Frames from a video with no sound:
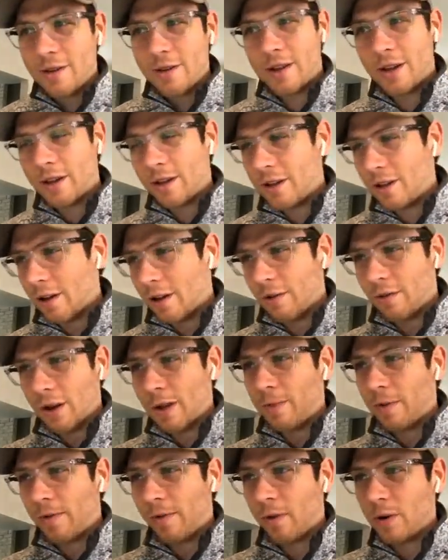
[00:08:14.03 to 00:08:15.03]
A
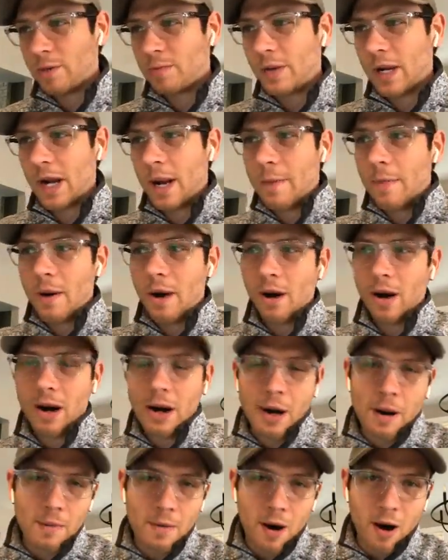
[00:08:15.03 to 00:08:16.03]
great performance by
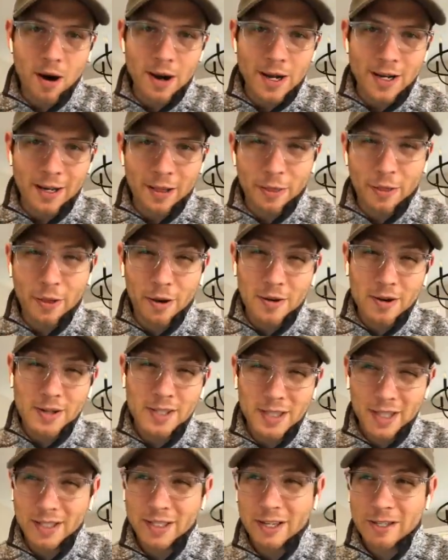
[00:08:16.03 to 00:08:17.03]
Amara. Amara, you did
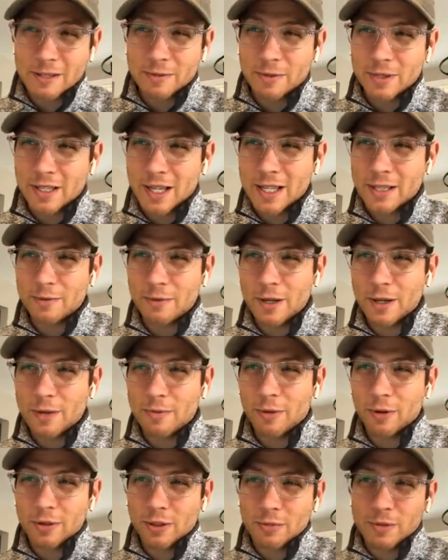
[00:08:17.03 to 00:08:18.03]
36 estimates last week. You
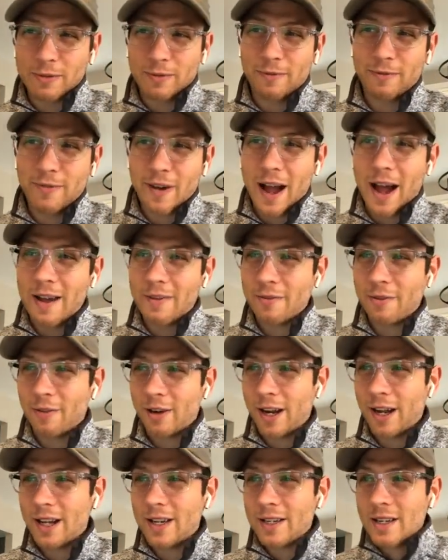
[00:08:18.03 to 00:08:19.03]
booked almost
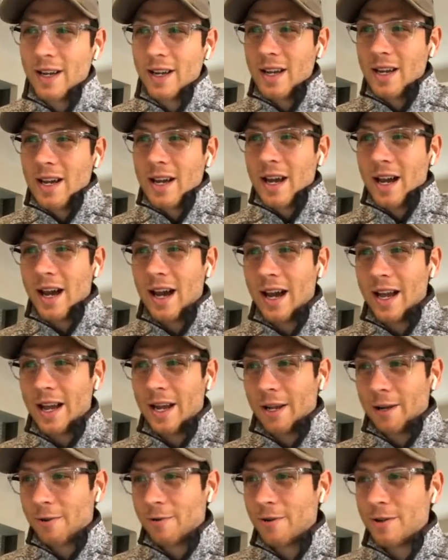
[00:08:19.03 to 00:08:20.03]
$5,000 and
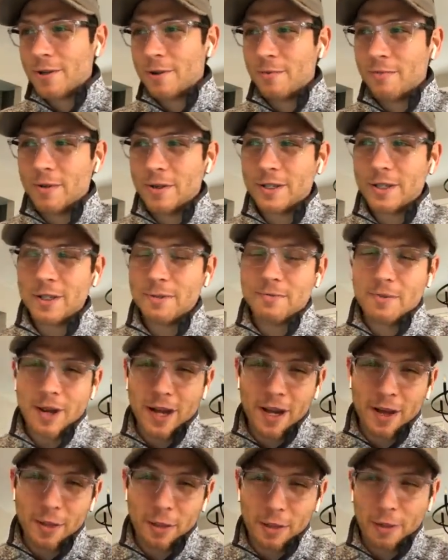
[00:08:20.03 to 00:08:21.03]
increased your business
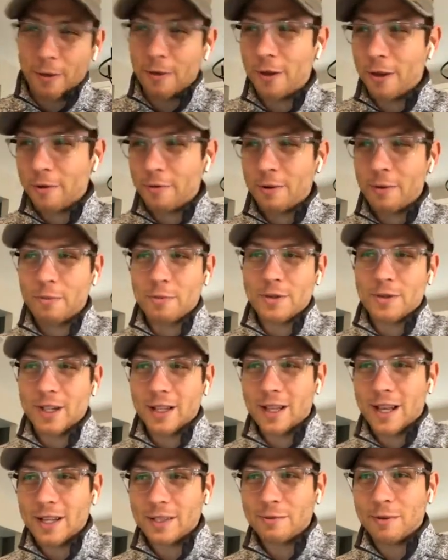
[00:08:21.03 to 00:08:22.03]
by
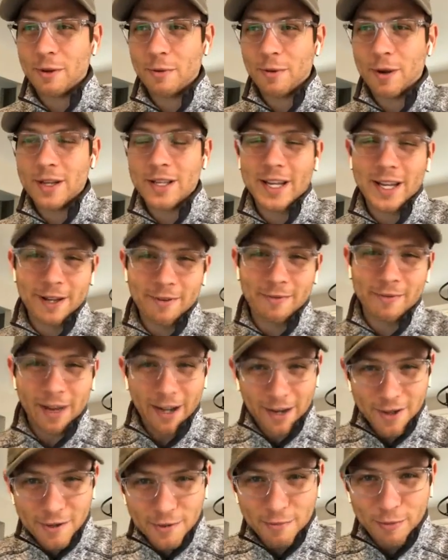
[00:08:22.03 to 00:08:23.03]
33% last week. Way to take
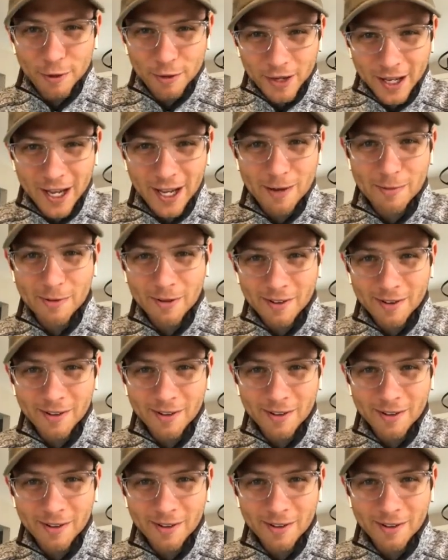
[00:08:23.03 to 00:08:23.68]
advantage of boot camp.